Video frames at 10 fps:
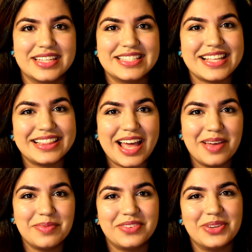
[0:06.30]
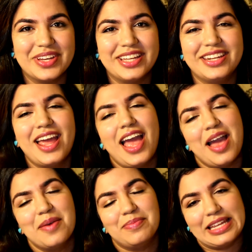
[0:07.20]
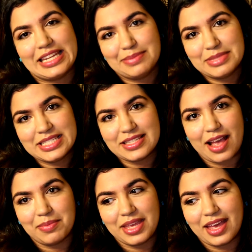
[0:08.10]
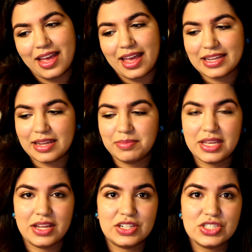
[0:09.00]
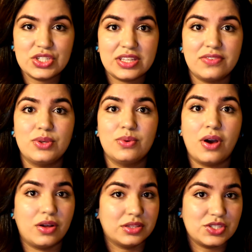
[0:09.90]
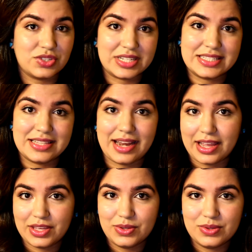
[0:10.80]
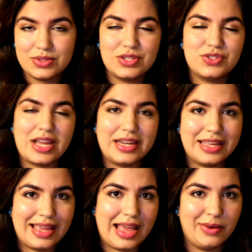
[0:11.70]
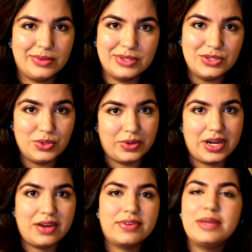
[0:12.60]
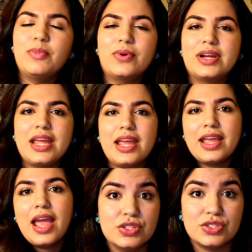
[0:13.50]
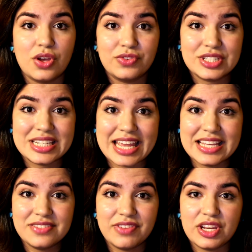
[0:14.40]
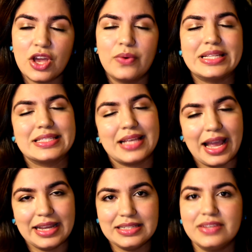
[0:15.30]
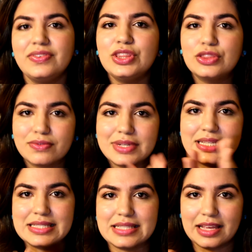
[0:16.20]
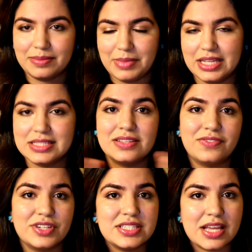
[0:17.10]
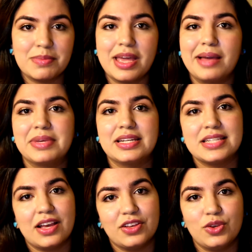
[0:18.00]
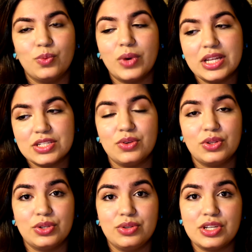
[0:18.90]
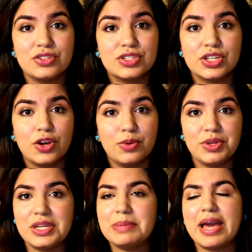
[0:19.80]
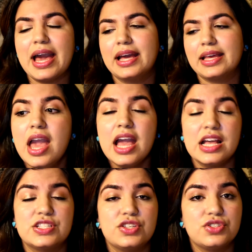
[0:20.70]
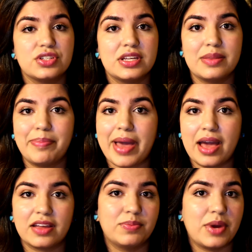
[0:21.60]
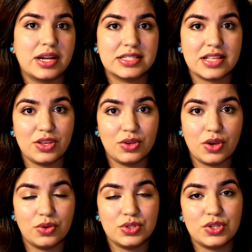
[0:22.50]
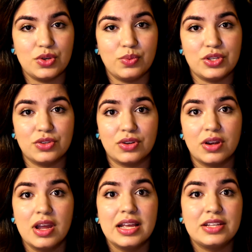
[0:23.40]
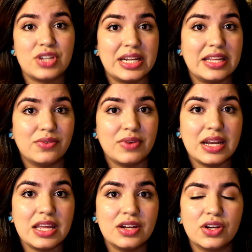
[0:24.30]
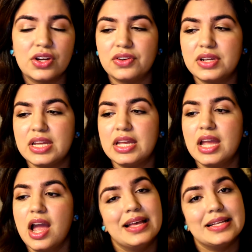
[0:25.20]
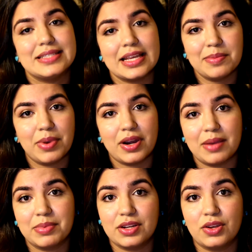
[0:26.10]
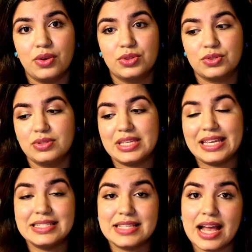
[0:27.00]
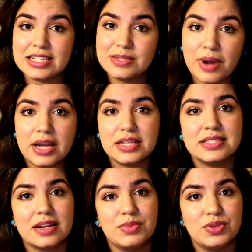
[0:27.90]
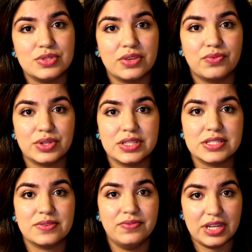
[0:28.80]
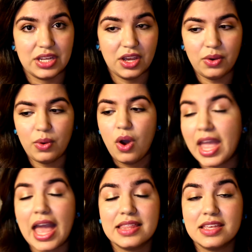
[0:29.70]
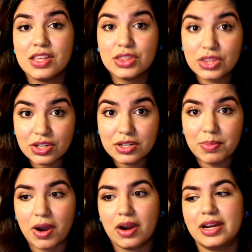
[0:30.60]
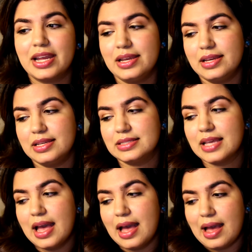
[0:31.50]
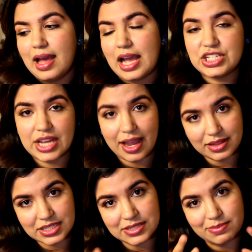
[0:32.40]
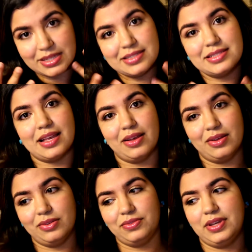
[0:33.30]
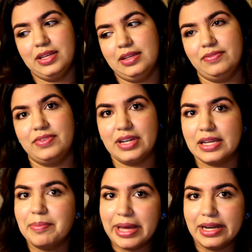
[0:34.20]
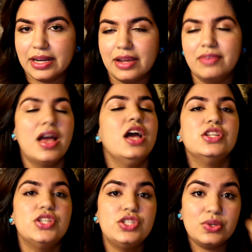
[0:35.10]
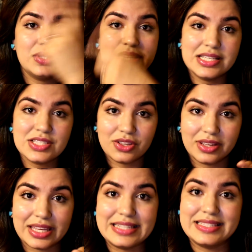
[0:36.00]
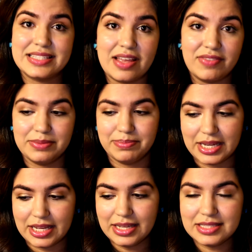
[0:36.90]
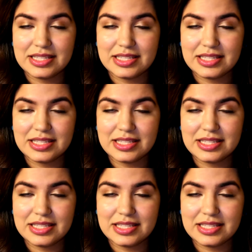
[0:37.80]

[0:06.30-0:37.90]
Salam everyone, my name is Samia and I'm here to give you all the tricks that I use to try to get out the door every morning. So for today's video, it's kind of in 3 segments. The first segment, I'm going to tell you what to include in your to-go beauty bag. It's usually the bag of products that you go to when you're trying to get ready in a hurry. The second part, I'm going to go through the exact products that I'm using for this video. And then the third part is I challenged myself, I'm very competitive, to do this look in 7 minutes.